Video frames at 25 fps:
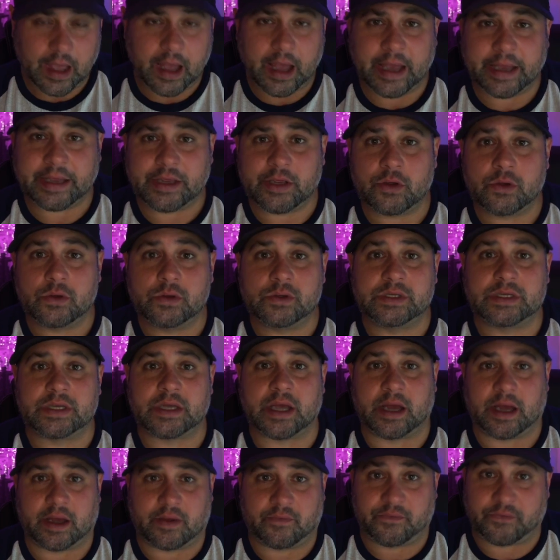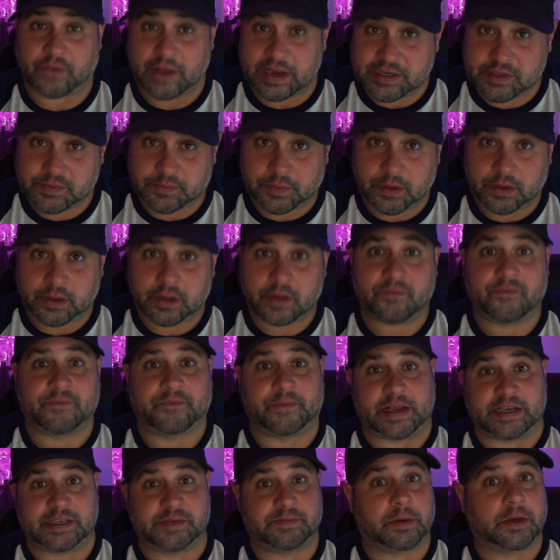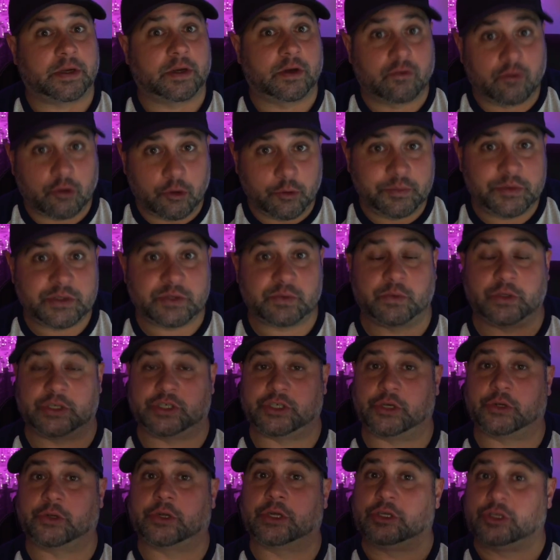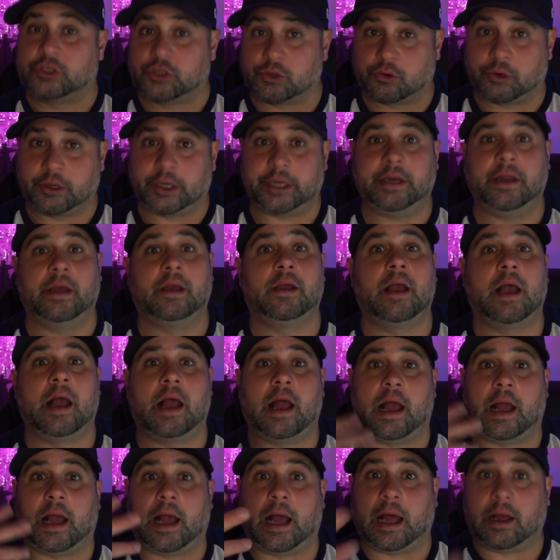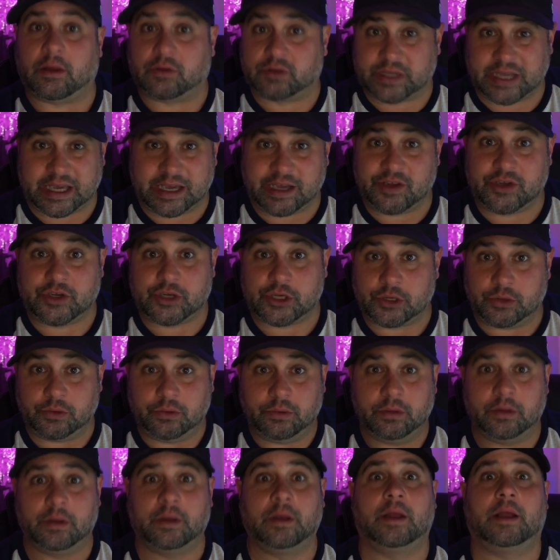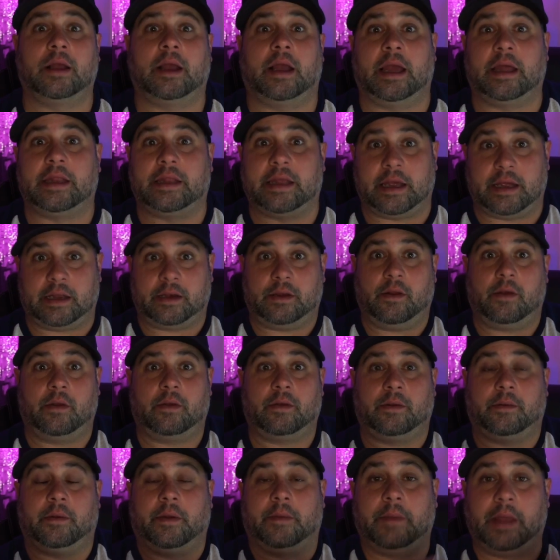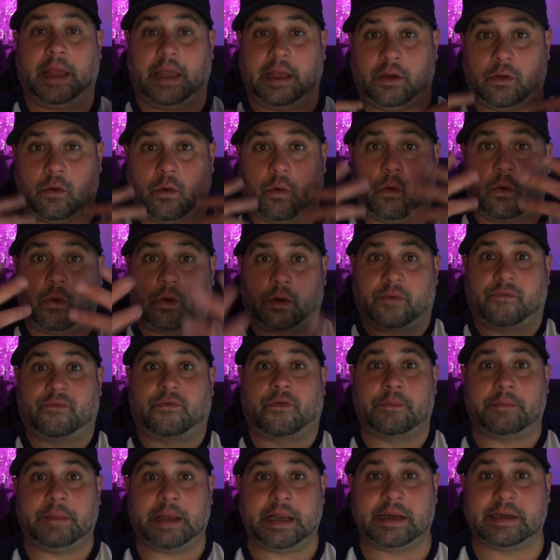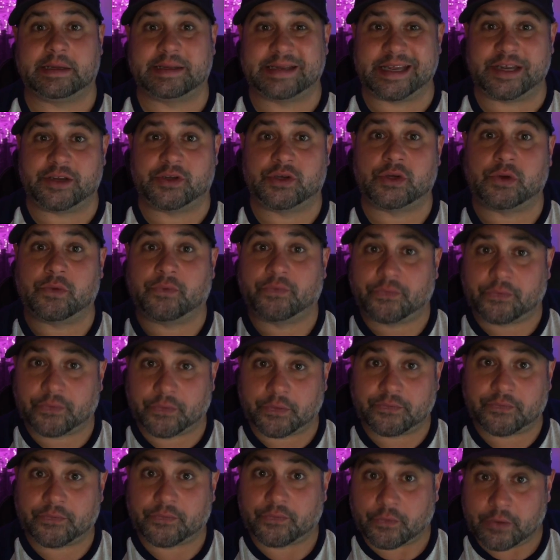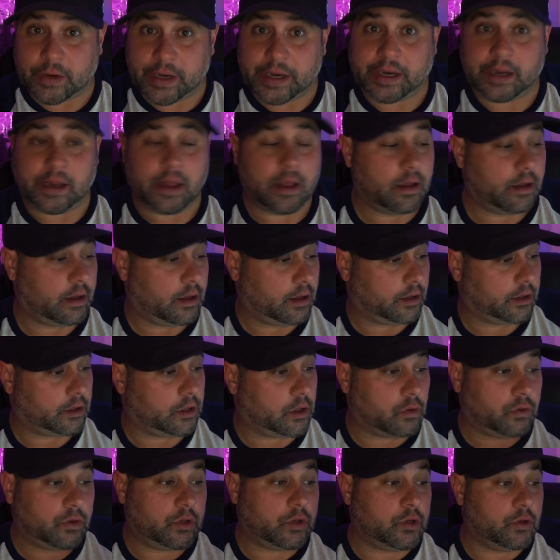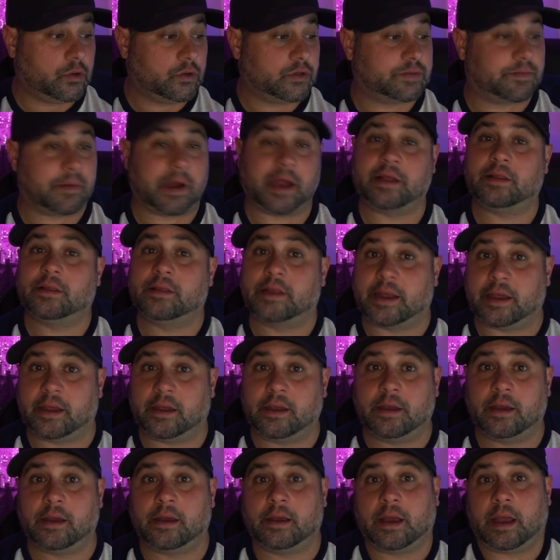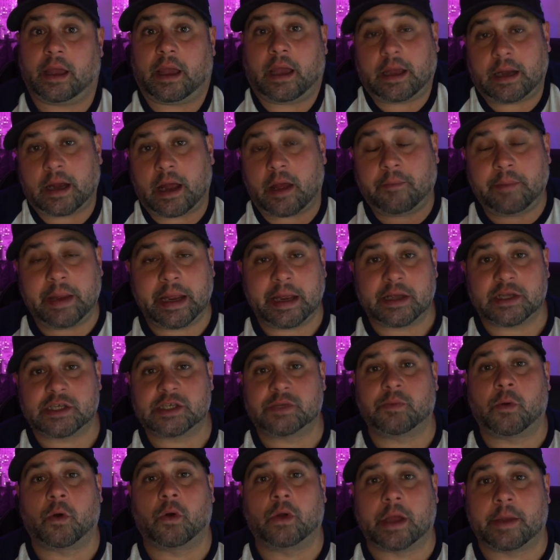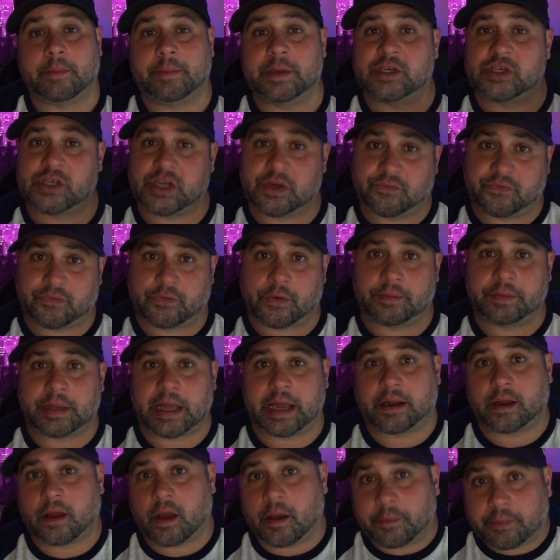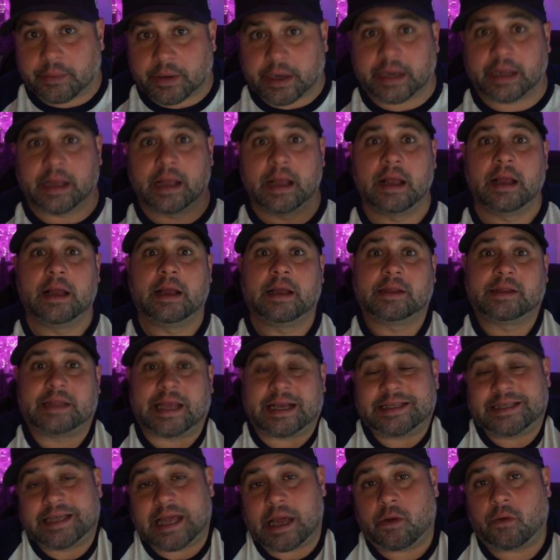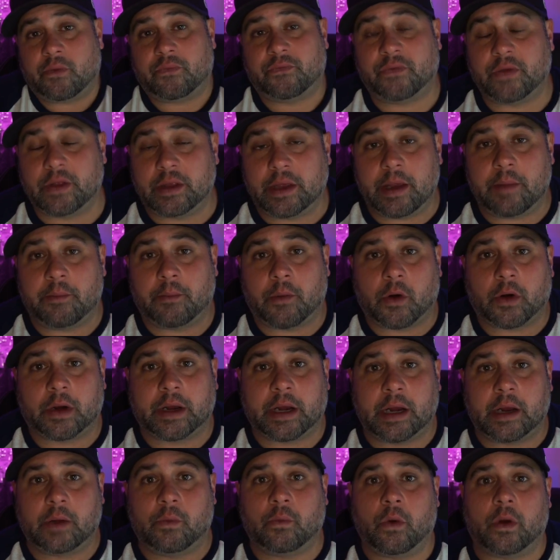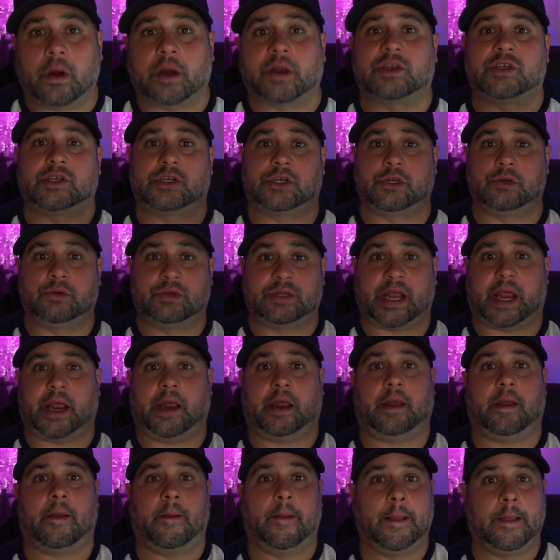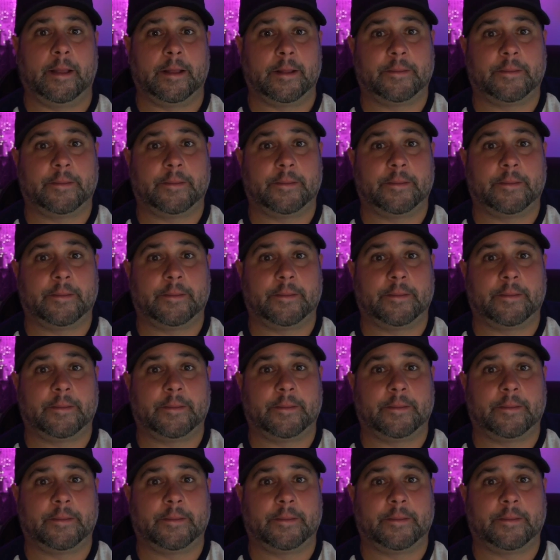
I use Facebook groups, which you could join. I'll teach you. And then in order for me to teach you for free, you'll use my link, and I'll make a small commission from that company. That's how affiliate marketing works. You take